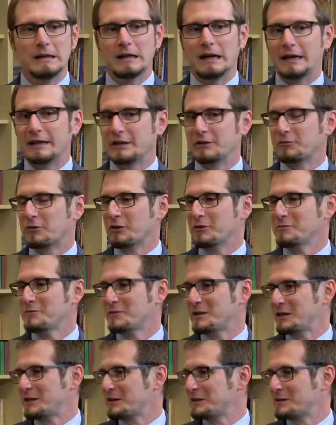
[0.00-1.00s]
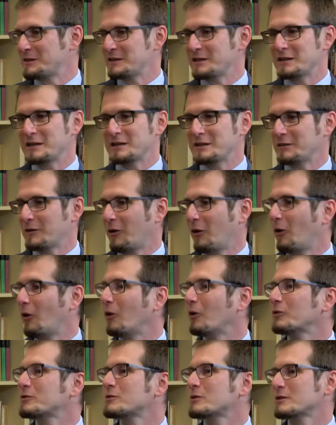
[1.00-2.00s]
And in Rome, he could see
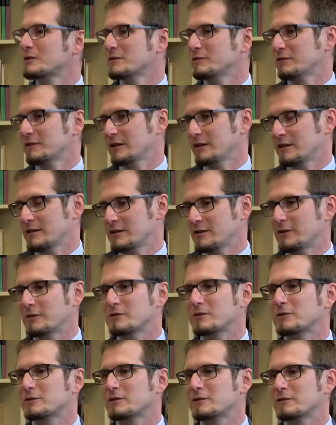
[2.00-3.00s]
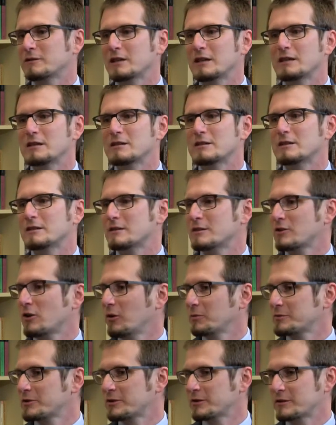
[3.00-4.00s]
all sorts of things, the
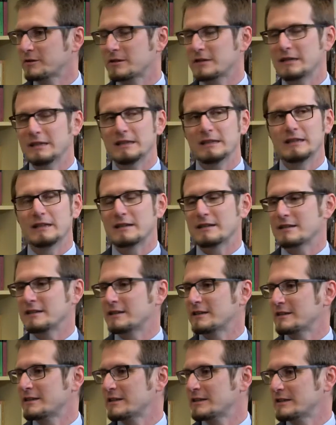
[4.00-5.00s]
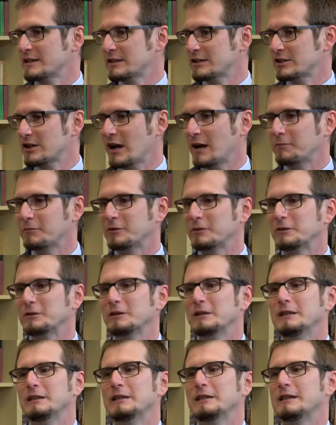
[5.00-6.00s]
sculptures. He could see the Sistine Chapel.
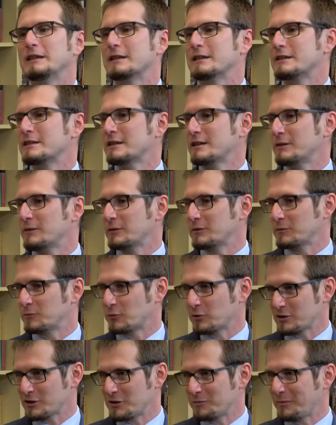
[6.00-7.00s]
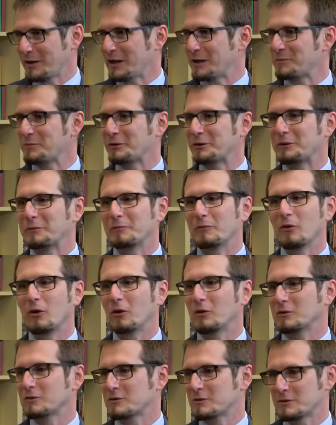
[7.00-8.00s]
He could see works on paper,
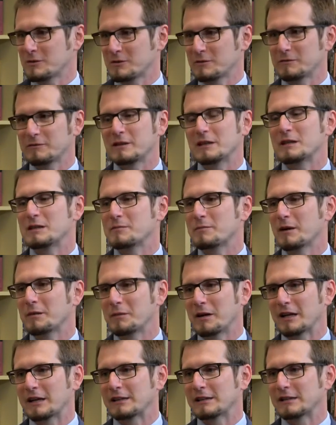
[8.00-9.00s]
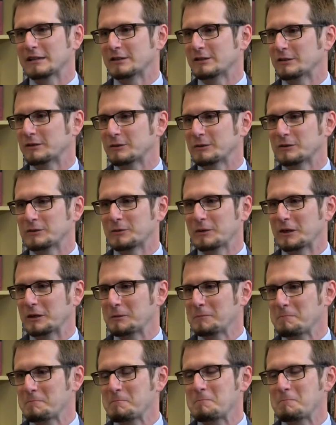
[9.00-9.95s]
all sorts of things by Michelangelo as well.